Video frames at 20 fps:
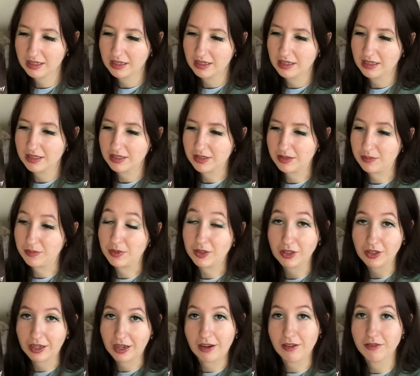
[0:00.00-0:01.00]
some look
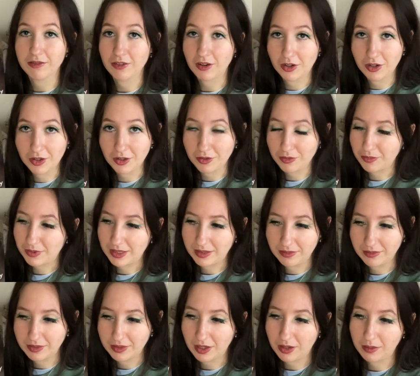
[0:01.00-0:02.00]
how far
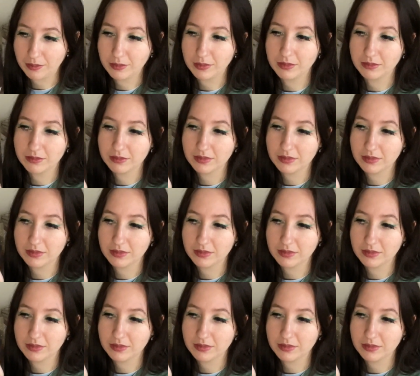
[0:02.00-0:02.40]
we've come